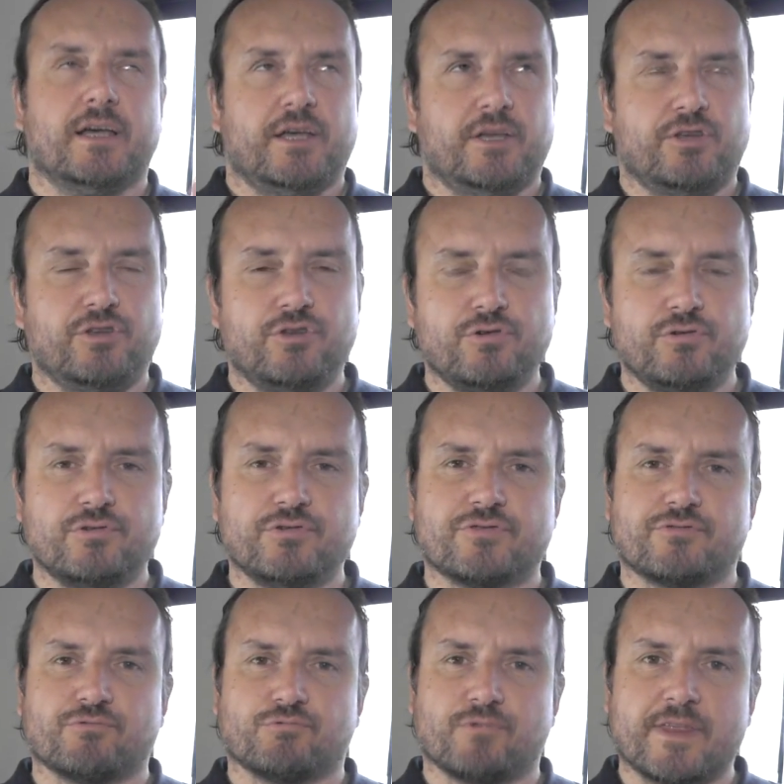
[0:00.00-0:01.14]
use
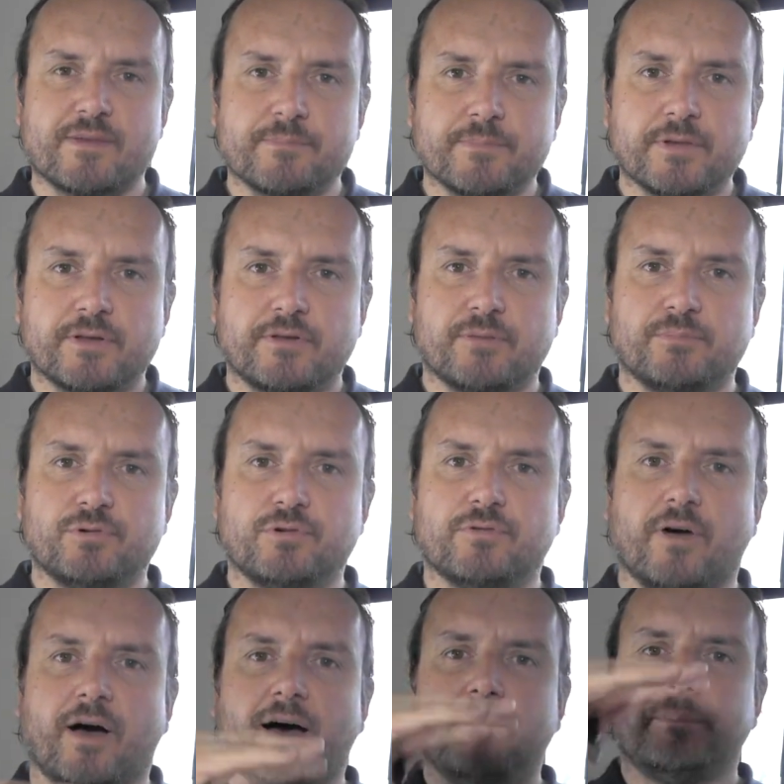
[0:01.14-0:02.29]
rhythm to move
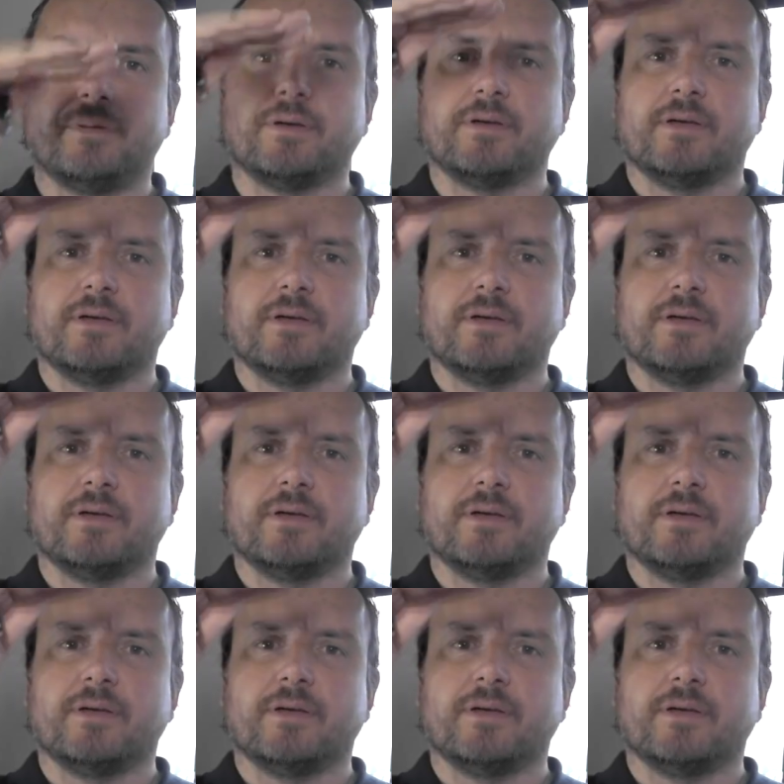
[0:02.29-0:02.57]
up